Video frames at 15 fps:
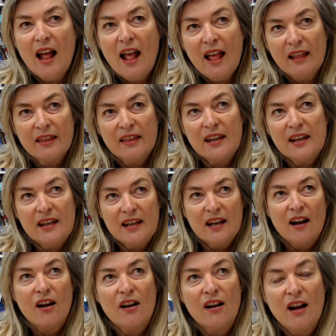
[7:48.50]
The
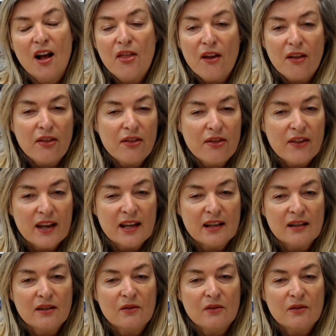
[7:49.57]
other thing